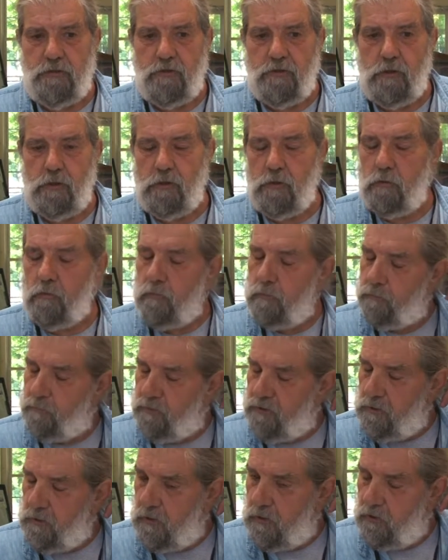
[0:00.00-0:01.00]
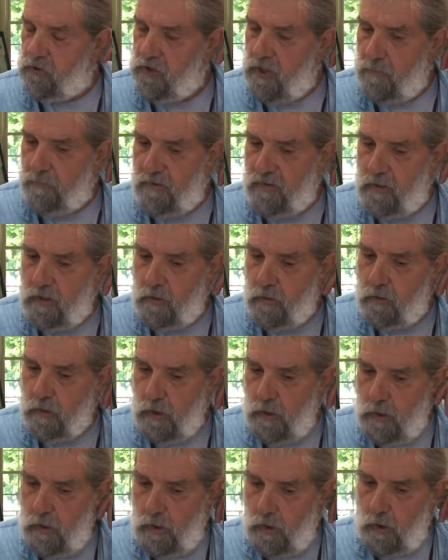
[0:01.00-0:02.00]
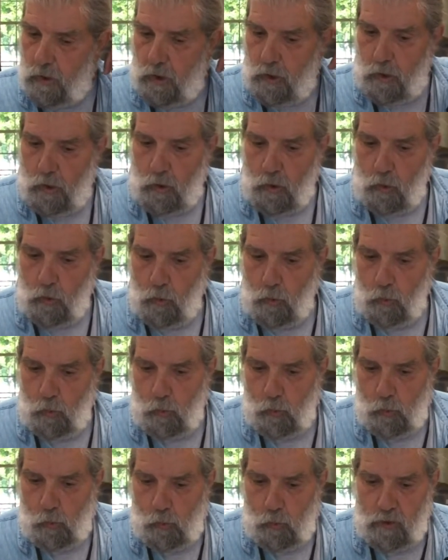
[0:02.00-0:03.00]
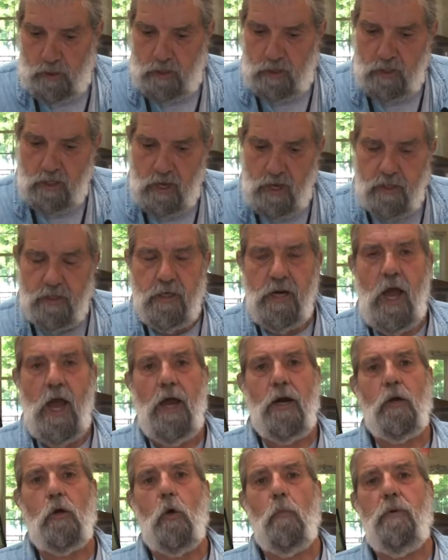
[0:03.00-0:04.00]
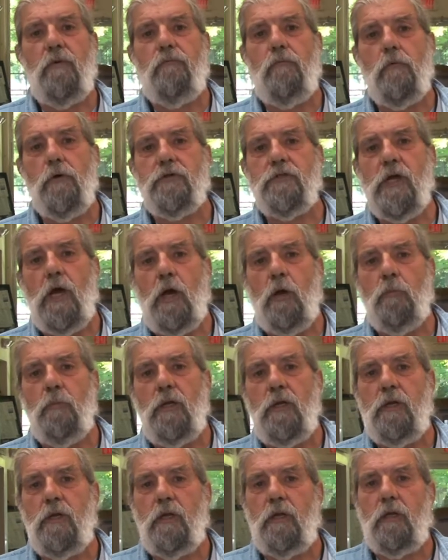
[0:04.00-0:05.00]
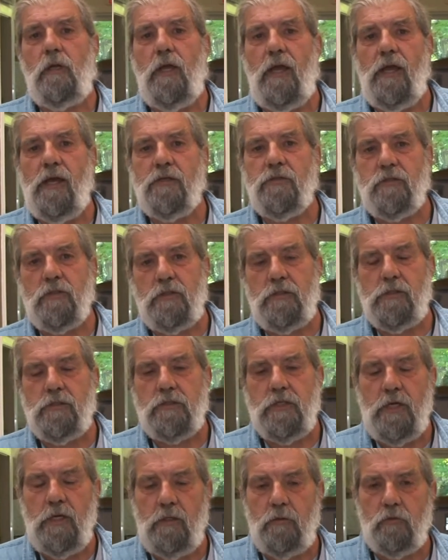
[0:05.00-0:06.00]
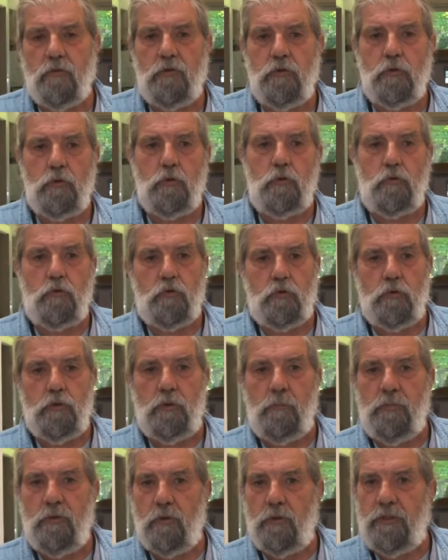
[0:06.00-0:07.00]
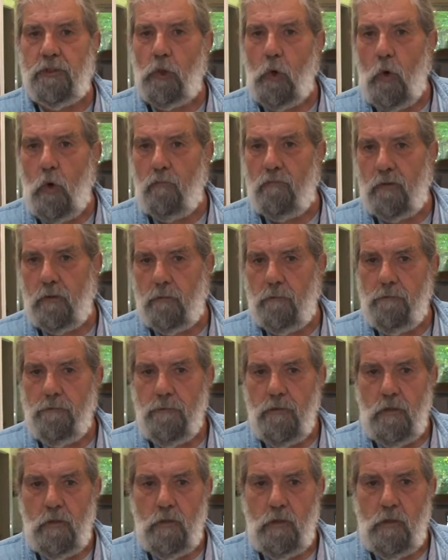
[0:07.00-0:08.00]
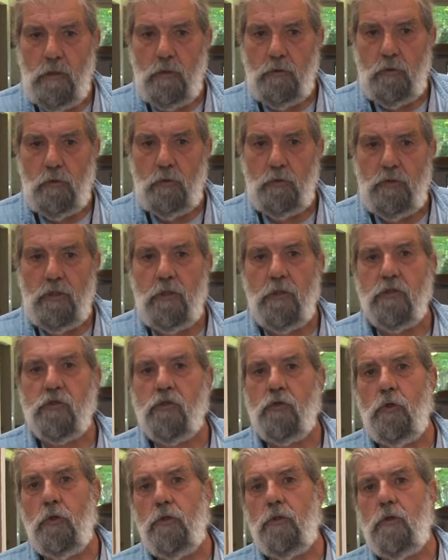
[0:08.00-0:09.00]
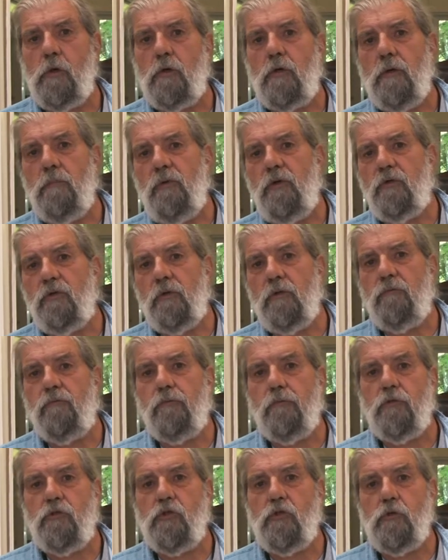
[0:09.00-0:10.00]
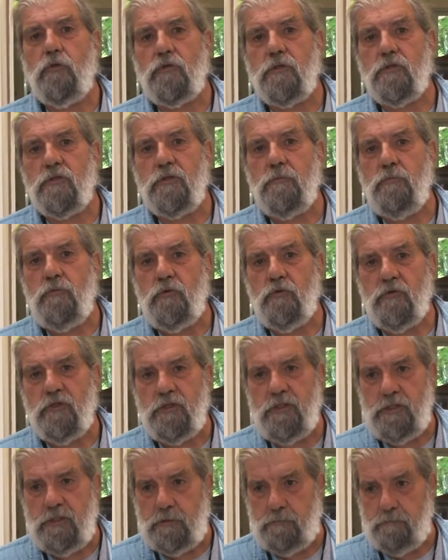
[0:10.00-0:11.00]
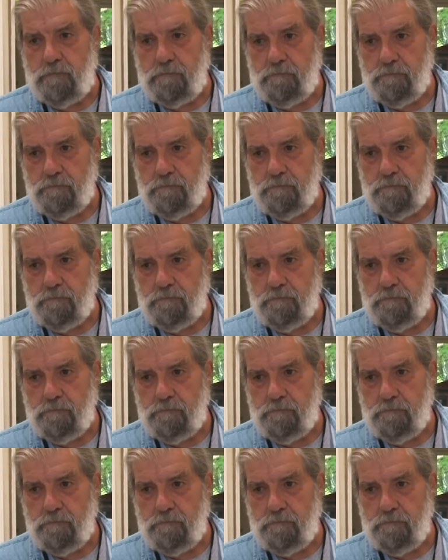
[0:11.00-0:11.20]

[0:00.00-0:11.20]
So being in jeopardy, we had an article before town meeting asking the town to turn the building over to the Historical Commission for its use as a museum.